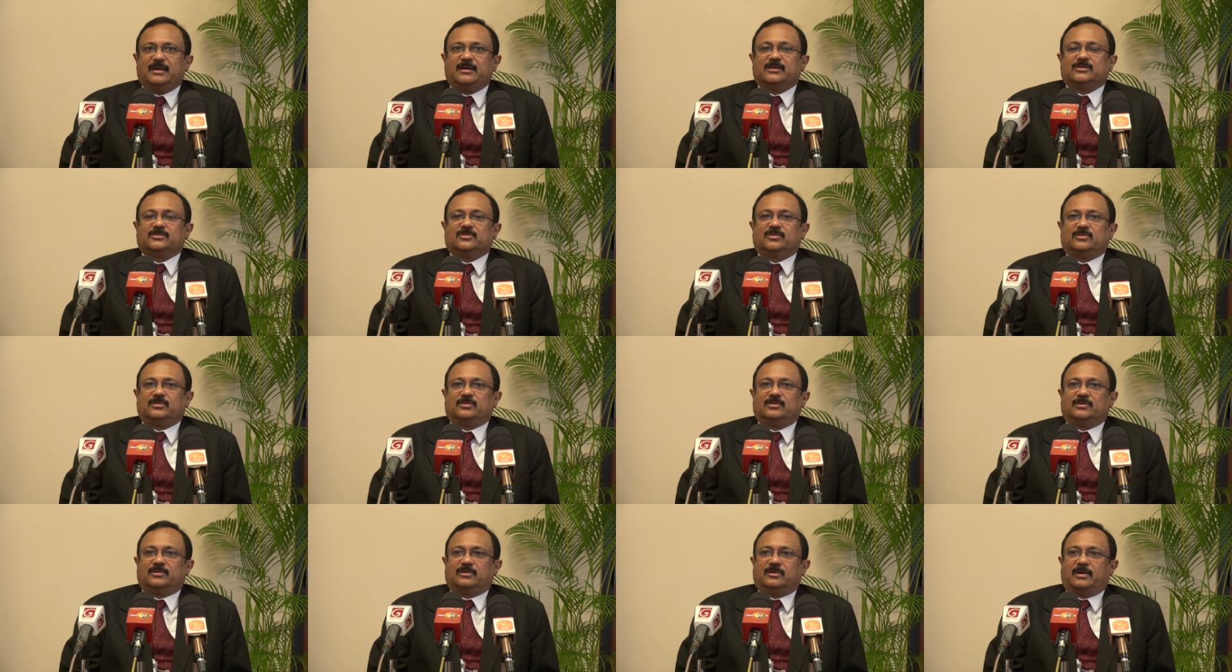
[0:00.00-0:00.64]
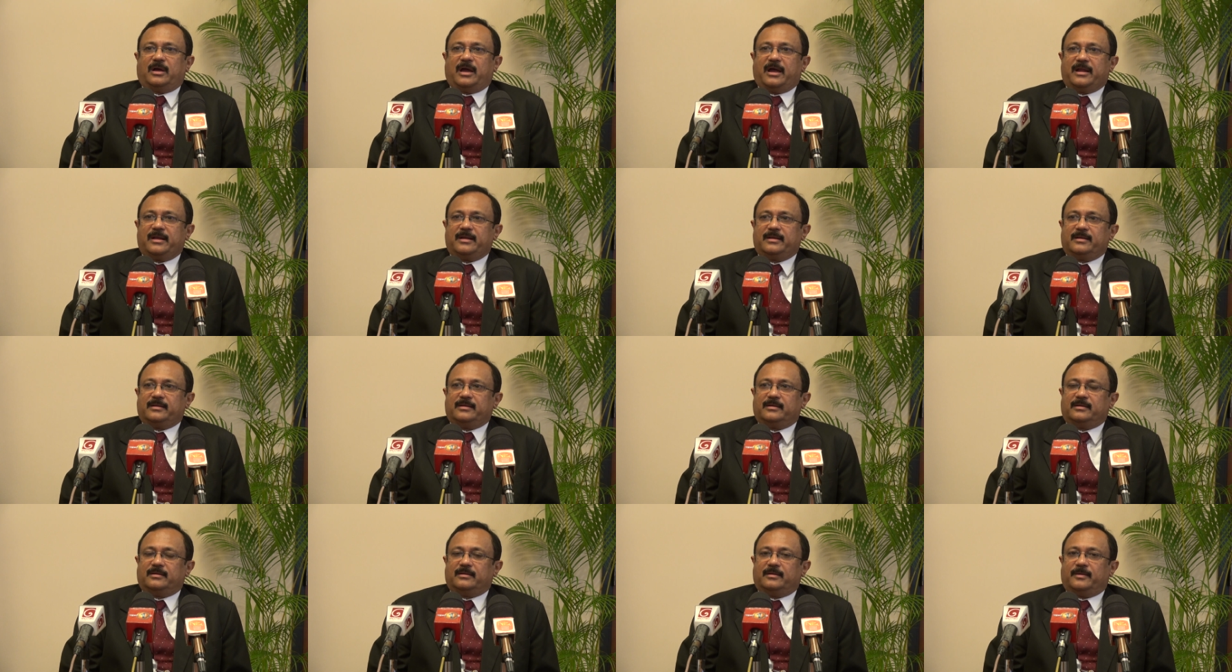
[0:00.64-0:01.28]
So, and
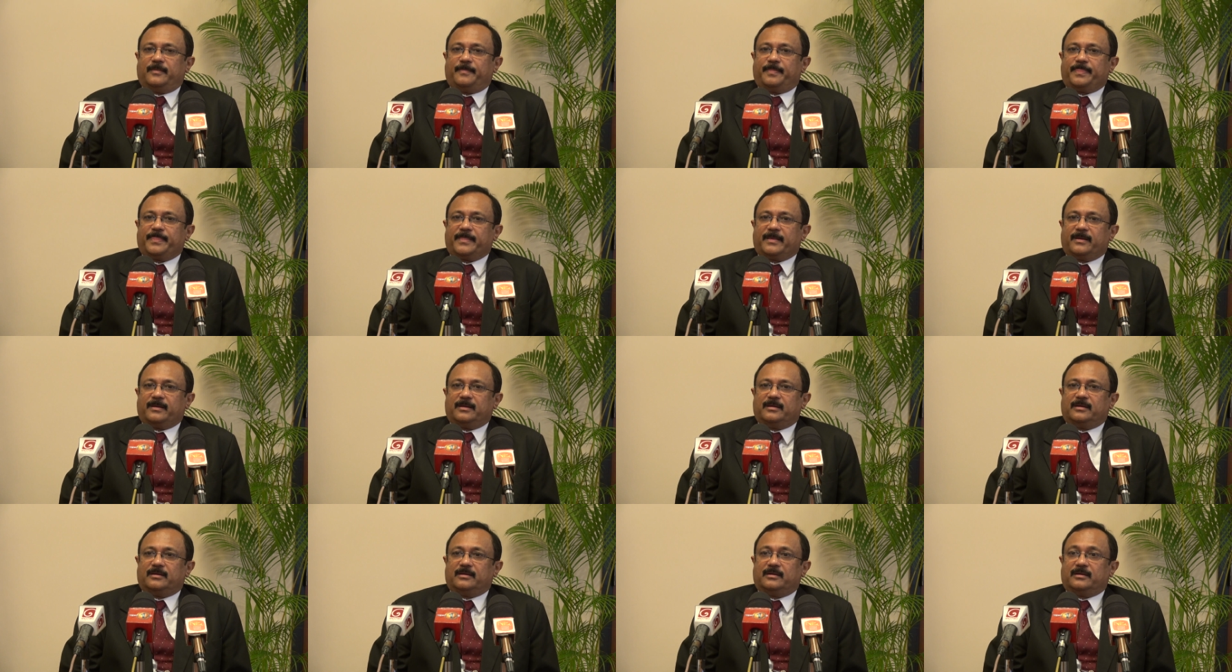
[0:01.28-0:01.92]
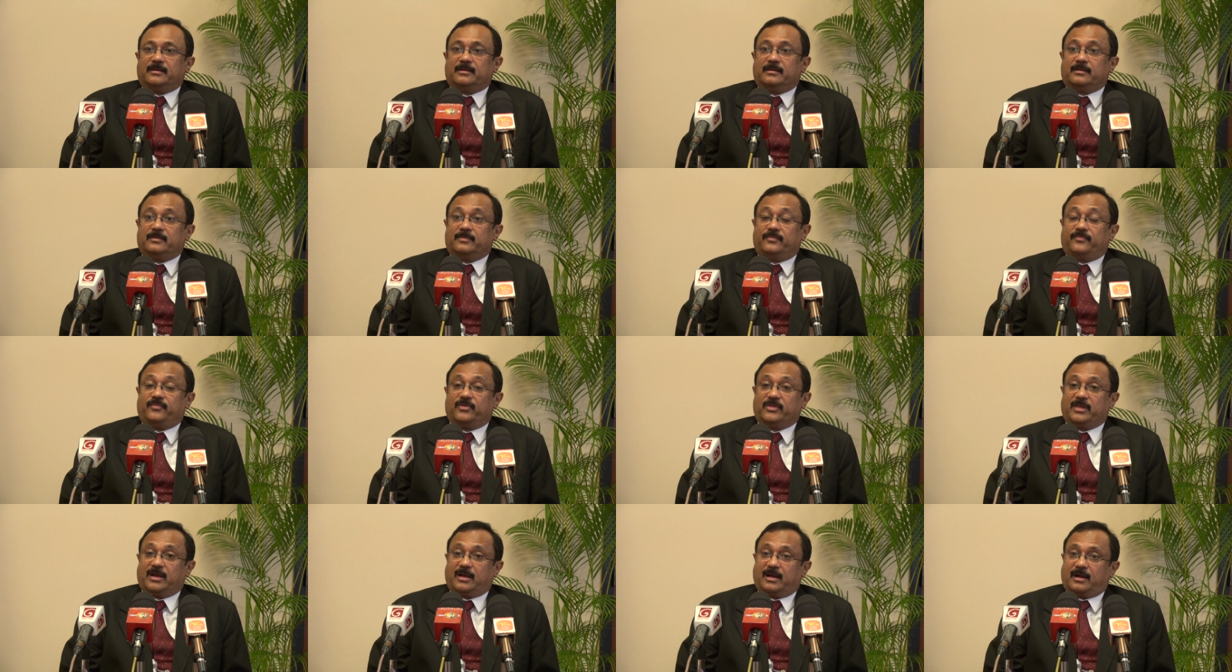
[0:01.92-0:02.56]
um, uh,
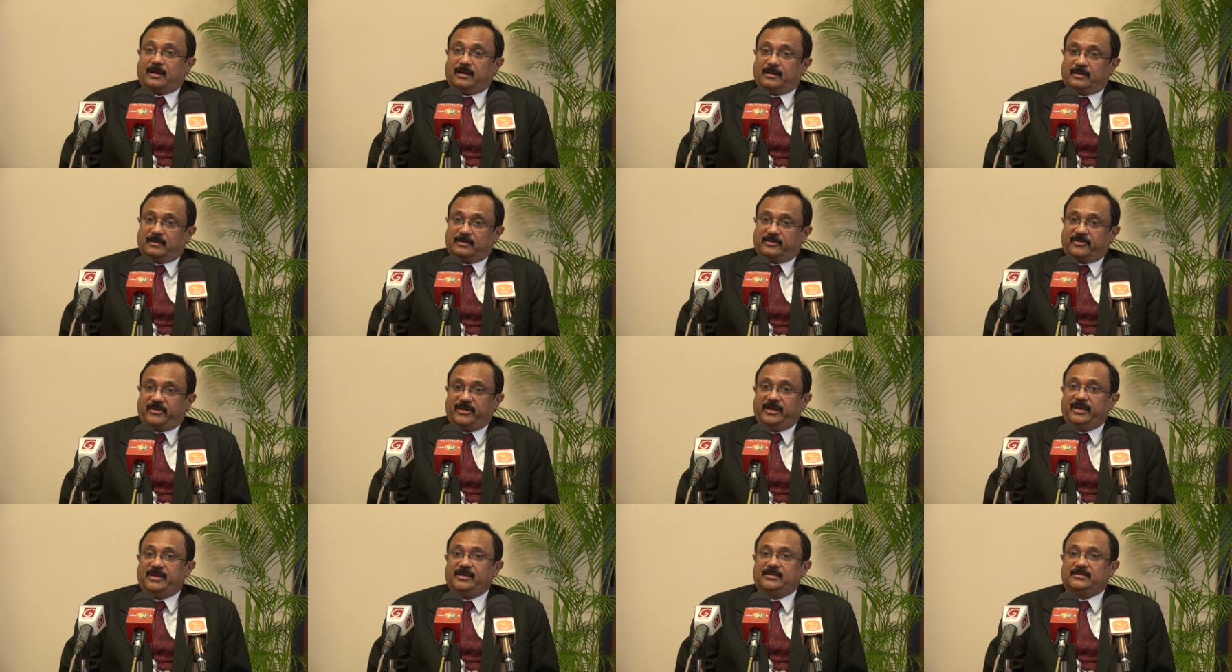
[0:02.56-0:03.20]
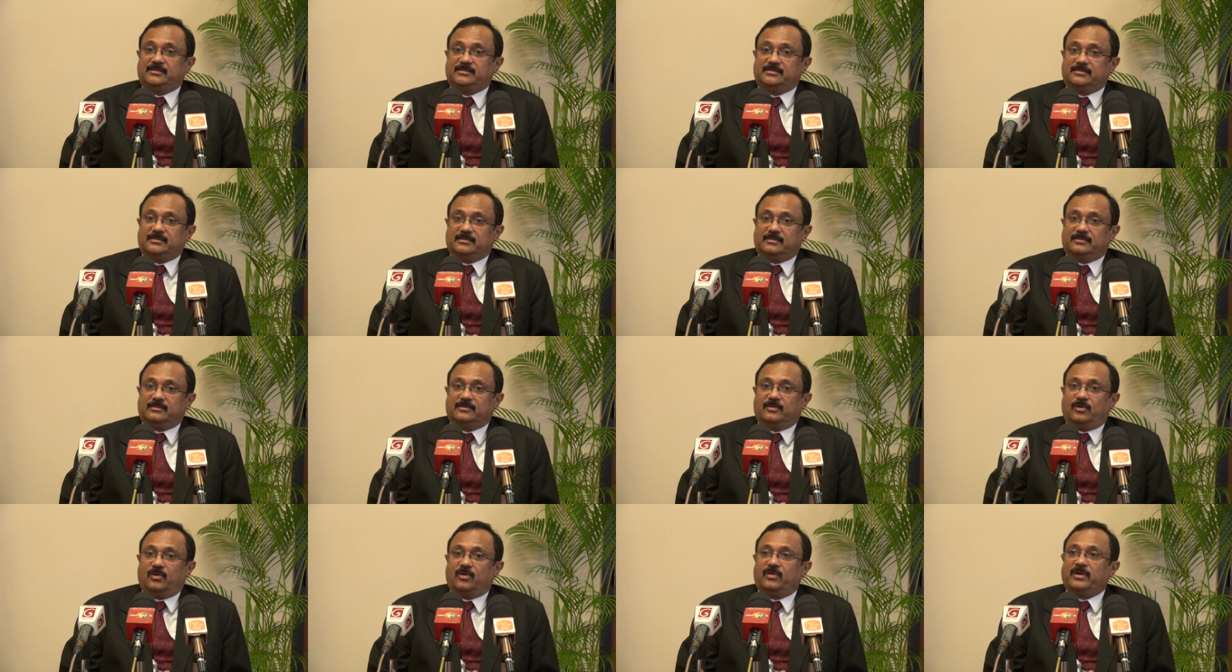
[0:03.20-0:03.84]
for the trees
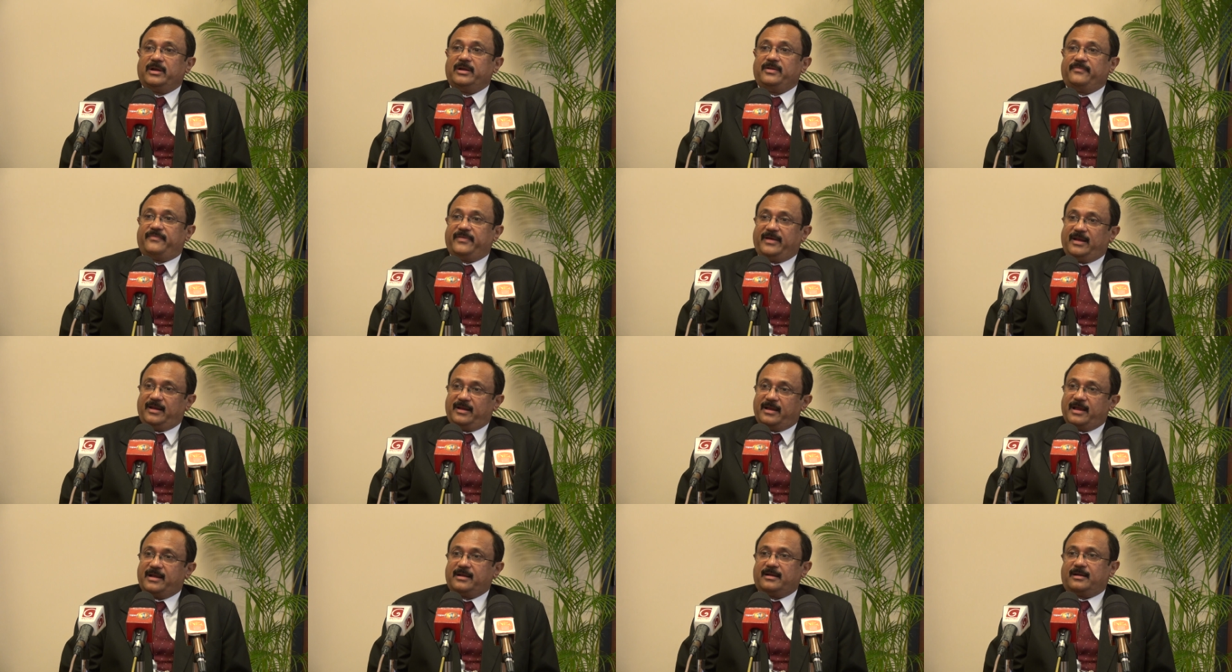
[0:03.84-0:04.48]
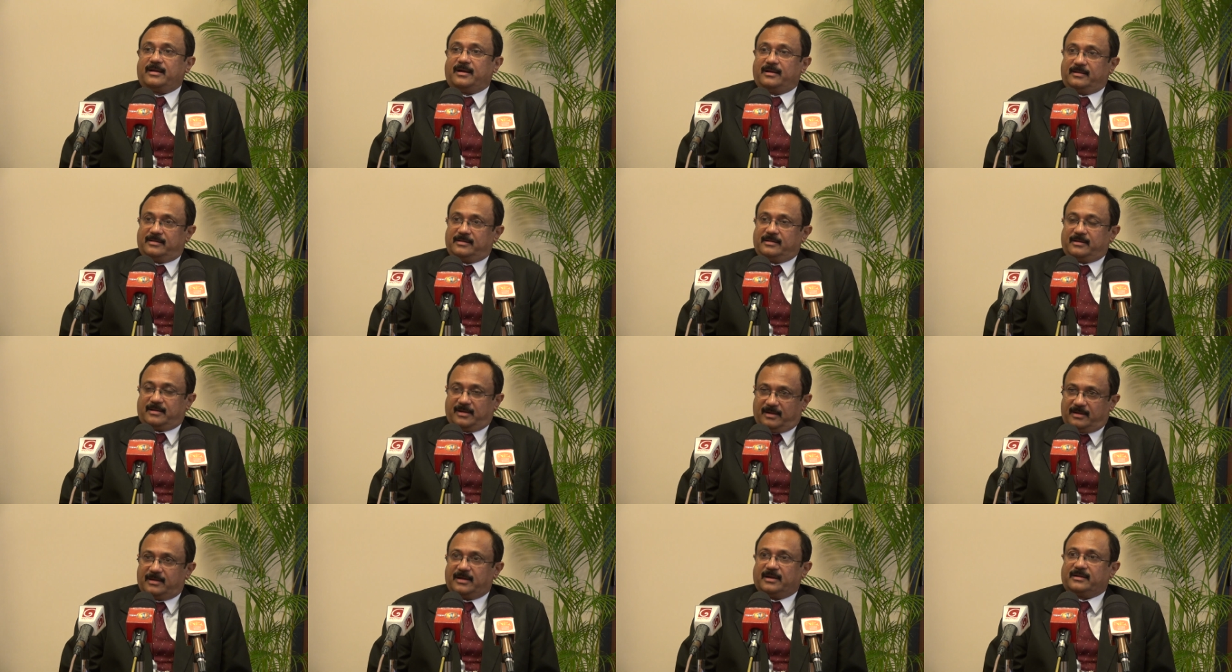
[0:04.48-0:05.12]
already felled and cut,
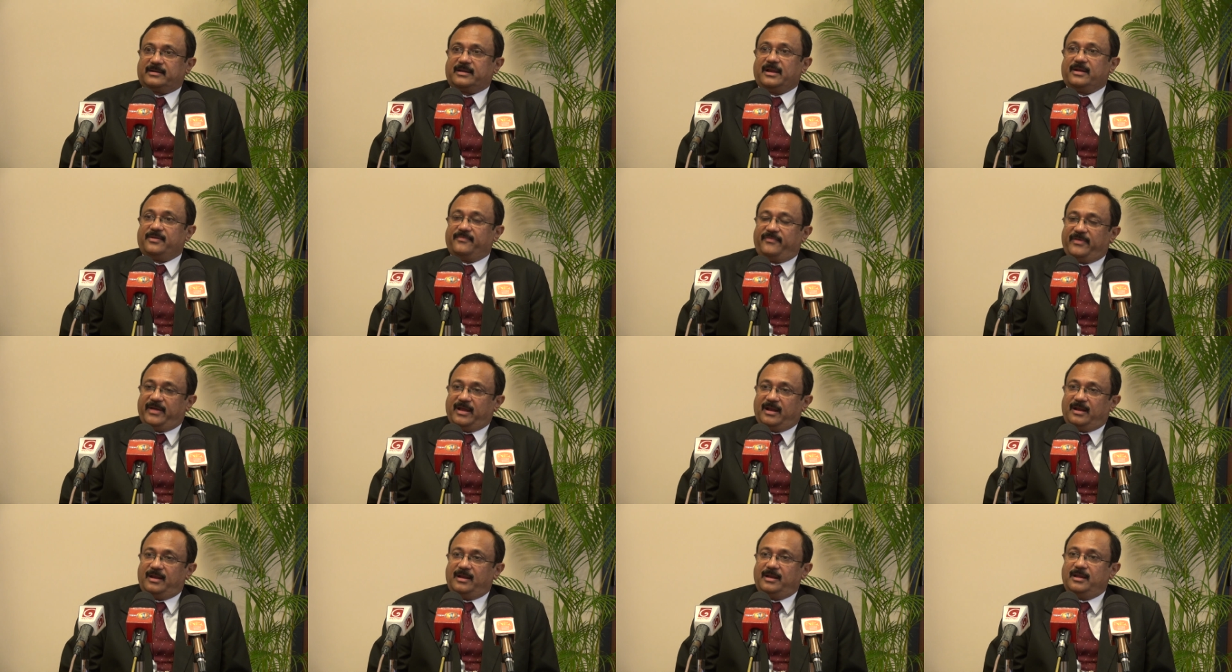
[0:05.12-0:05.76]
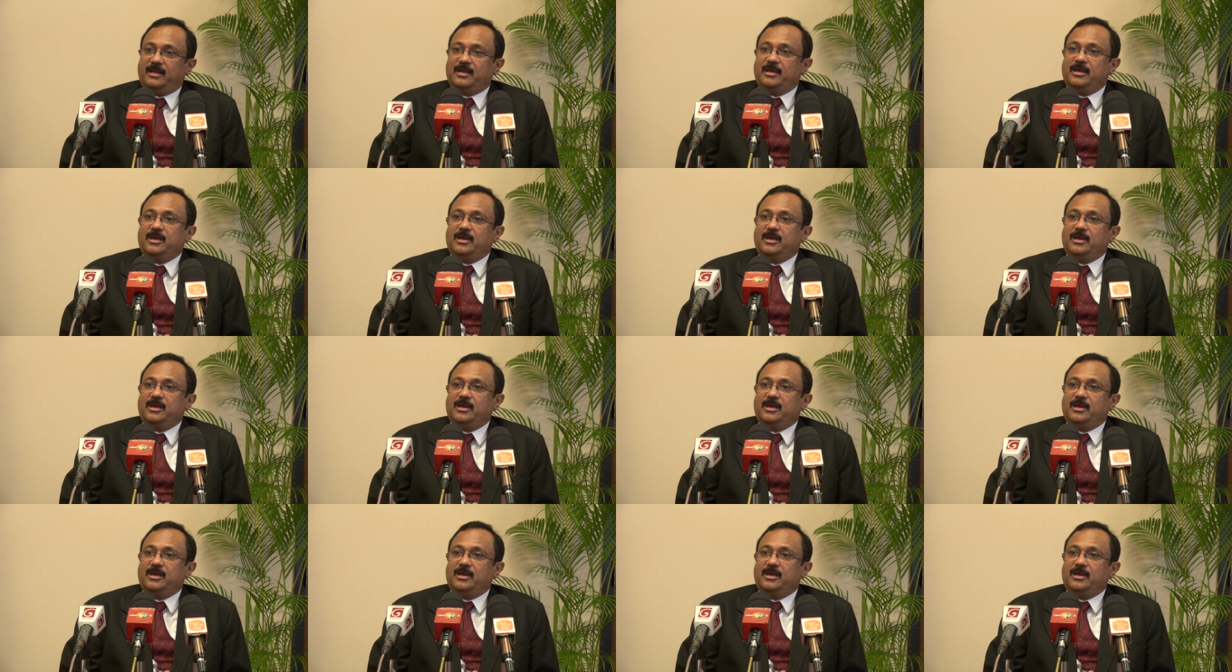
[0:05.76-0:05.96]
cut and fell,